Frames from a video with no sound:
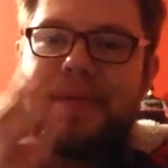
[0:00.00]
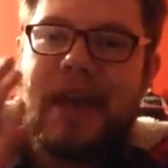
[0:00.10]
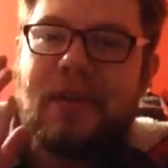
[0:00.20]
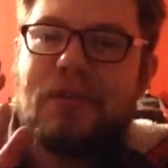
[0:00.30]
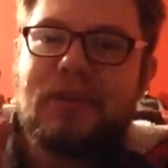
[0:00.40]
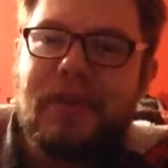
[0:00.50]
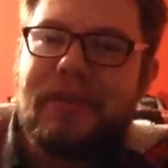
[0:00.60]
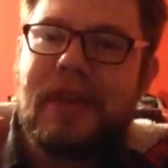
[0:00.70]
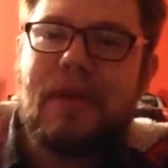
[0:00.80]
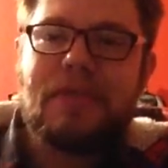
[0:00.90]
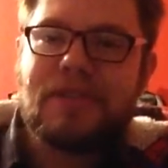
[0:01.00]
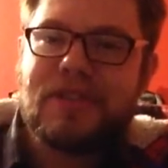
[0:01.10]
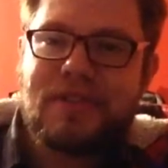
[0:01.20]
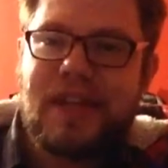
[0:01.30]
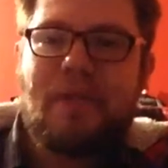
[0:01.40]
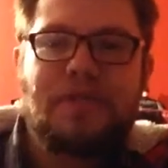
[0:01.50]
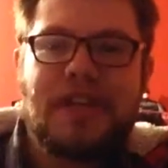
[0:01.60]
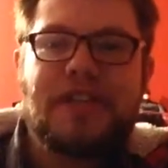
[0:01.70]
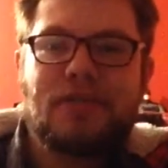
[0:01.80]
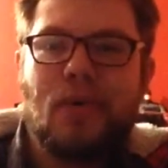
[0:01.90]
That was that was that
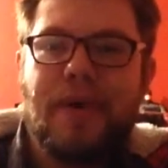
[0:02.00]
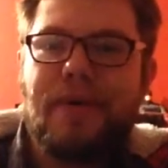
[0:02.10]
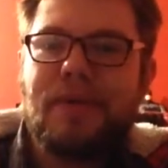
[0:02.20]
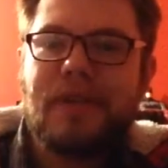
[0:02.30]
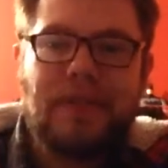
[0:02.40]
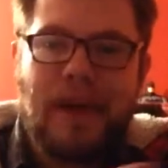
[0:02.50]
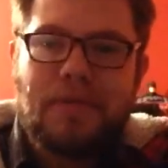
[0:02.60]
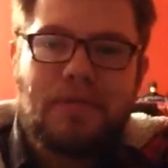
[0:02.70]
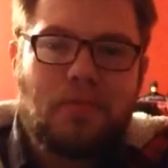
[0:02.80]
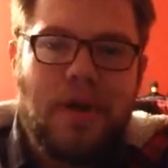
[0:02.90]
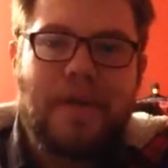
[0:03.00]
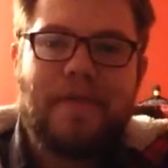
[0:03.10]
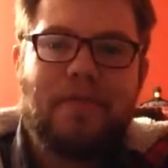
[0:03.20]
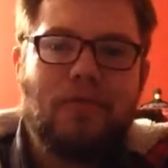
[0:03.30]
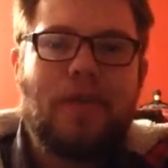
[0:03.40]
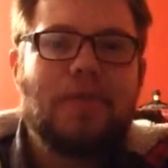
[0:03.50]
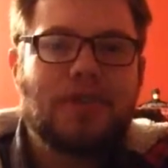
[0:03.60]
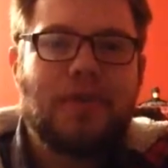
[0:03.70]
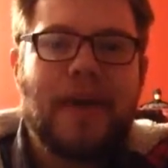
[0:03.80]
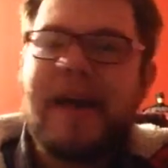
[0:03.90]
was his world, and that was what, what was
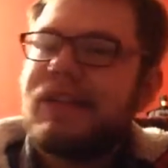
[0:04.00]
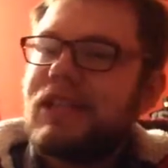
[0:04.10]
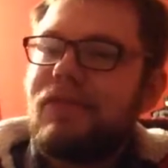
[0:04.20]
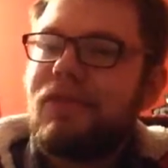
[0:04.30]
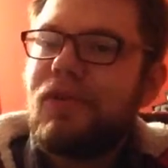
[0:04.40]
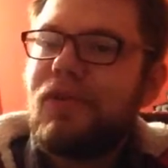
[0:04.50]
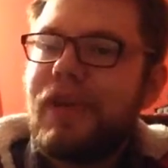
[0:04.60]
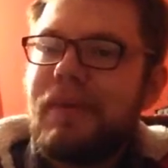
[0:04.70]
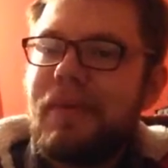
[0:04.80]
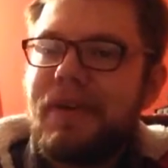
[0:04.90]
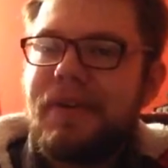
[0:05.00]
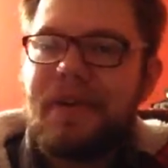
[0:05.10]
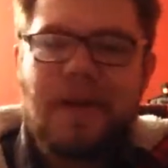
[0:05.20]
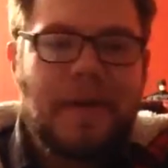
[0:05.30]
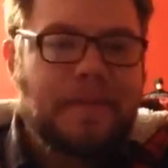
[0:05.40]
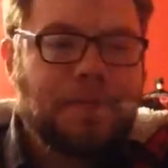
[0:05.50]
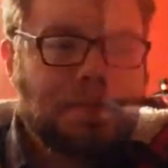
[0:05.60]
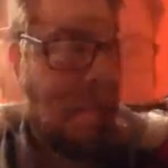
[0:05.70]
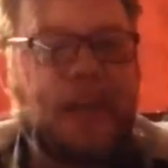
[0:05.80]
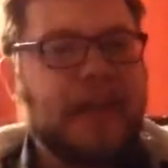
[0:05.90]
created for him. And
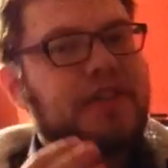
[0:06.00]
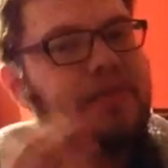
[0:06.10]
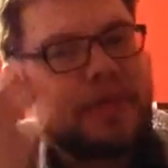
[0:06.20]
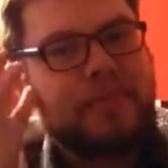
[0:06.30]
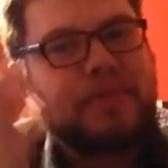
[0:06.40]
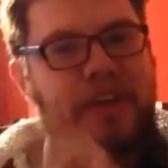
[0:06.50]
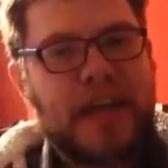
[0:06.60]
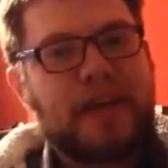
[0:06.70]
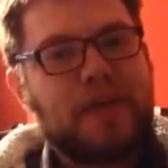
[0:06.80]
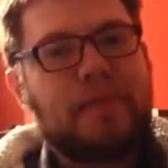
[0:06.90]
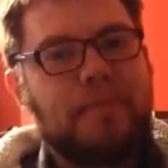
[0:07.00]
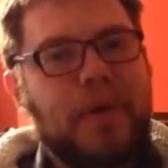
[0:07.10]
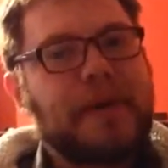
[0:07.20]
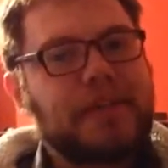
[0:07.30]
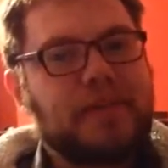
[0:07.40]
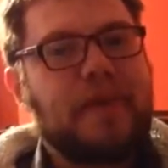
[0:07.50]
it ends with him saying goodbye to